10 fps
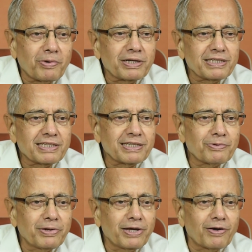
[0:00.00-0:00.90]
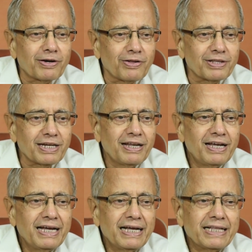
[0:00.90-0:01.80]
what is this going on and all that,
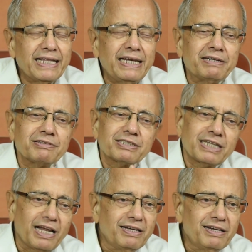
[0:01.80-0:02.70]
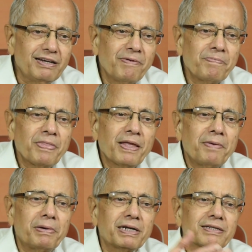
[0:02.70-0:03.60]
then it was done,
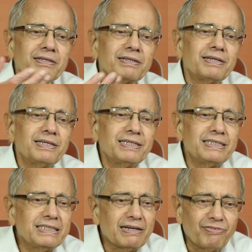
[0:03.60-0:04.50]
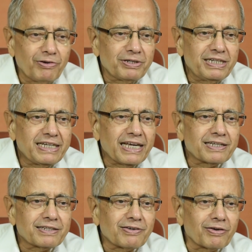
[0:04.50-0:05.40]
but that fellow didn't
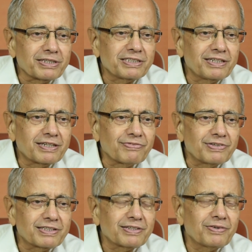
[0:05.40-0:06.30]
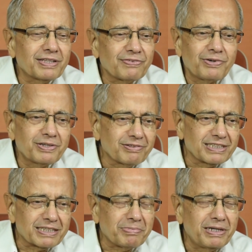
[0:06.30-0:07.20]
take cognizance of it, so therefore it was
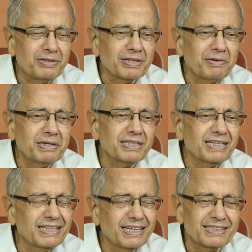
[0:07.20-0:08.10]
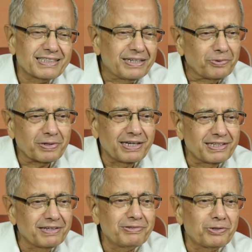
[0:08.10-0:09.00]
explained to them, and then they said okay,
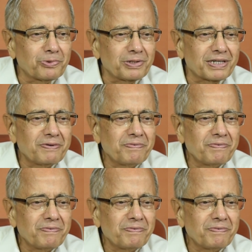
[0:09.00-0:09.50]
they withdrew it.